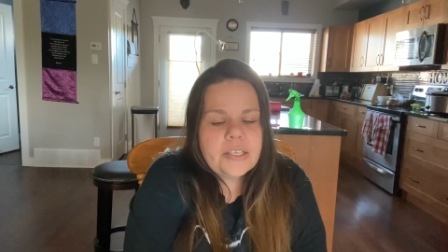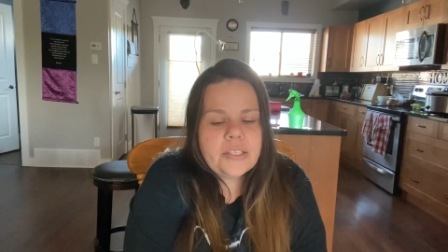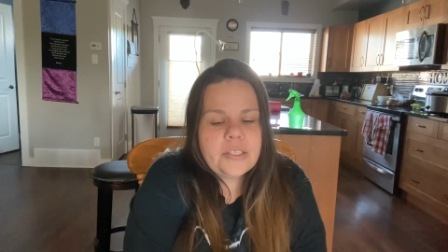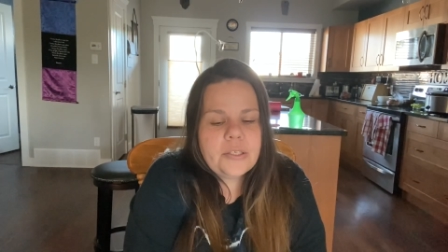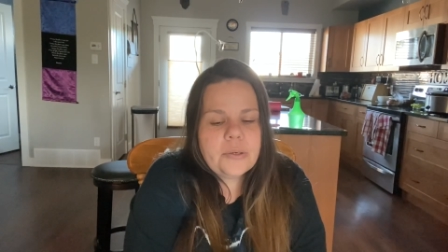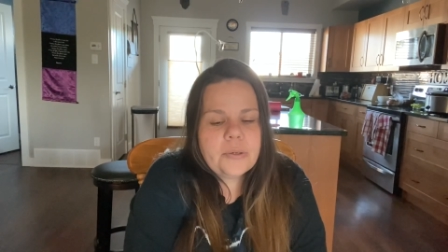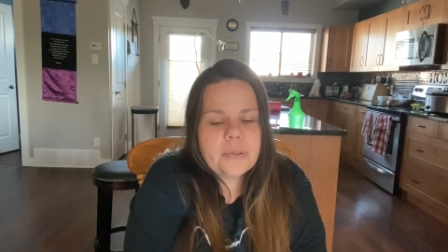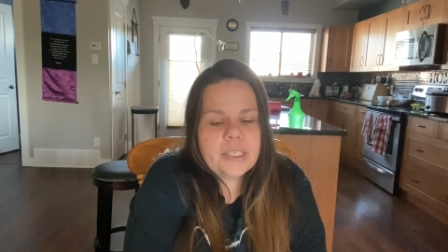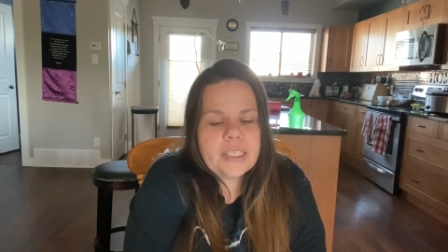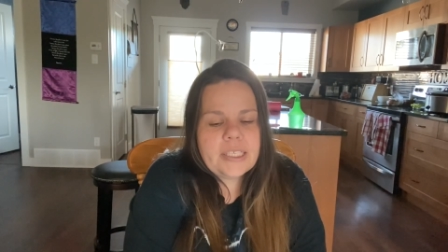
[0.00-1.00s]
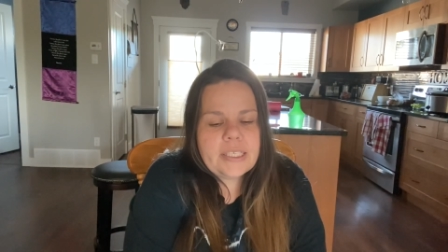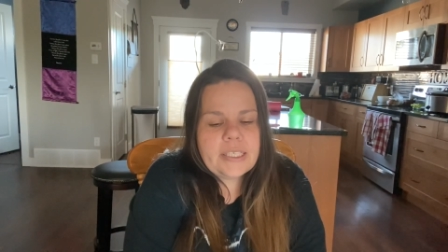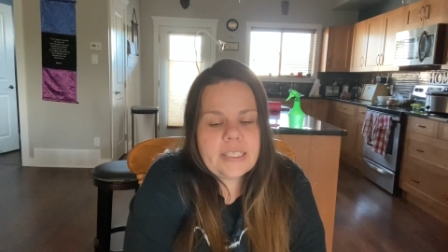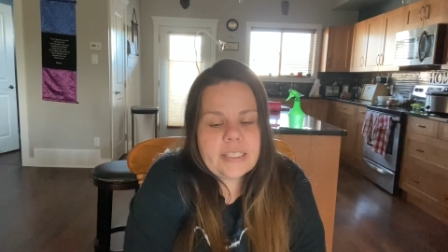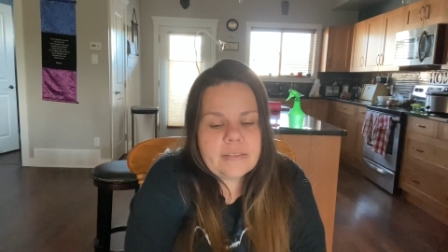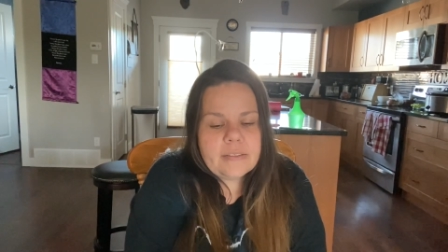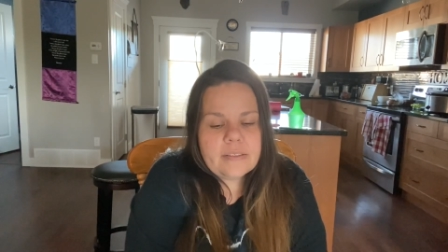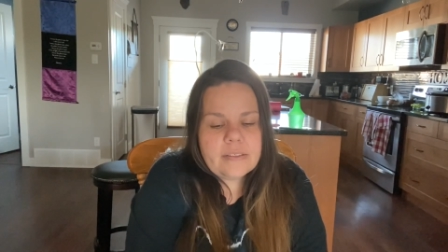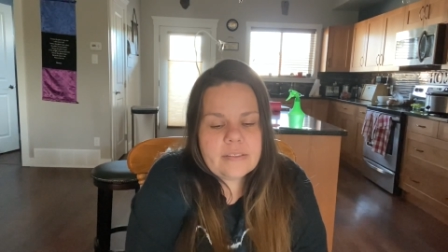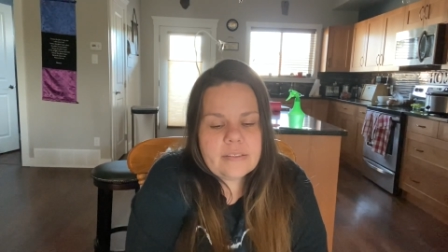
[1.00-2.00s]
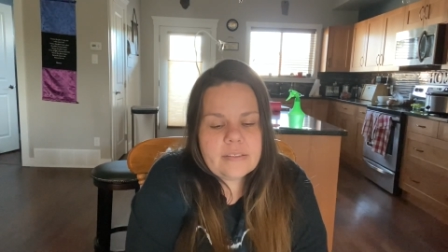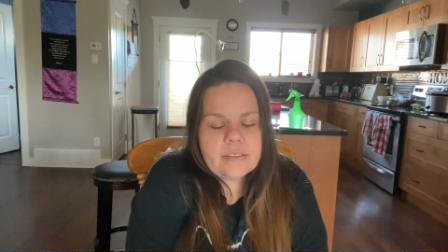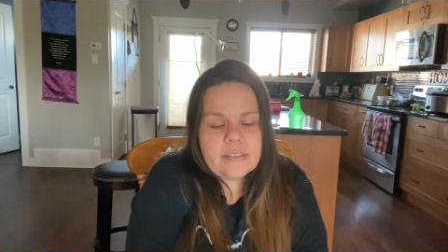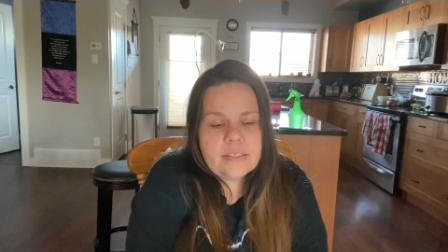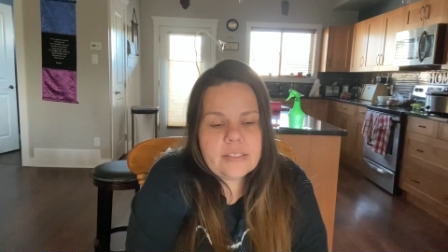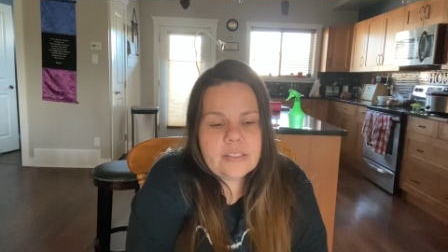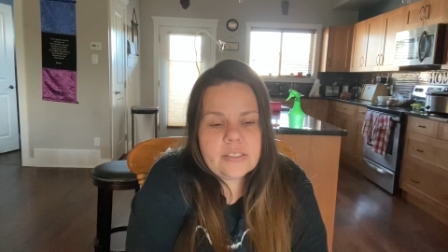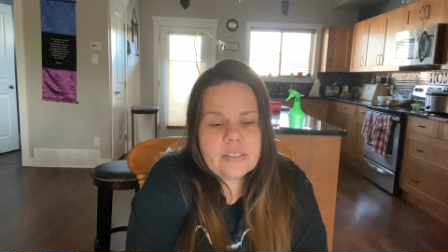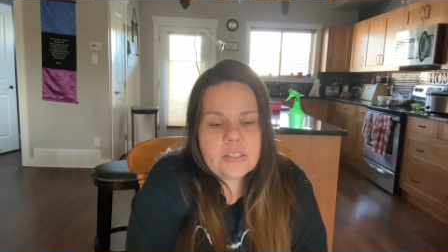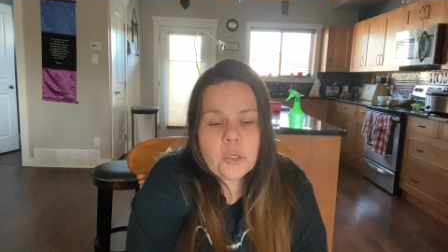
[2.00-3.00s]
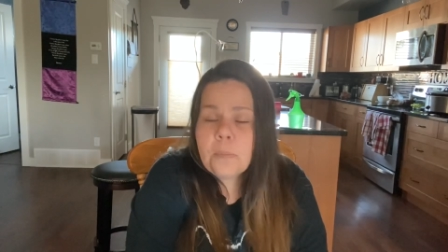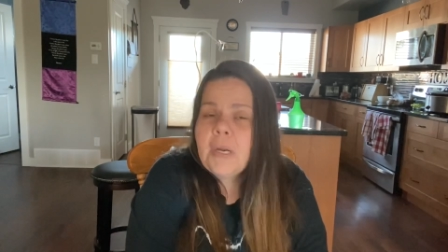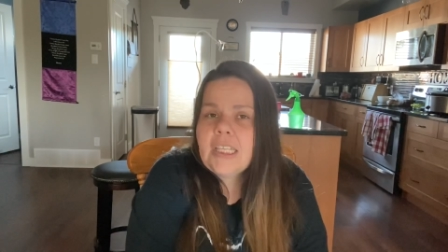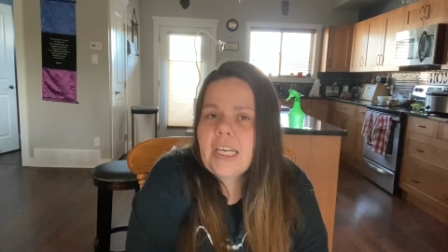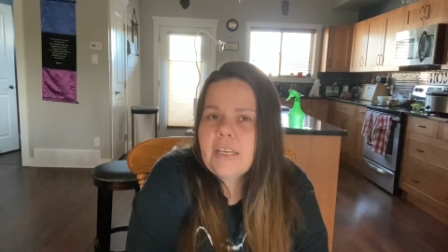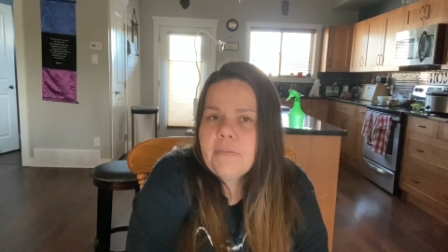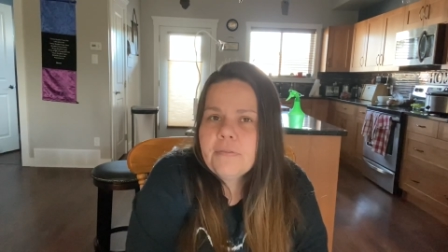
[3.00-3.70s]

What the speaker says: You know, it took my life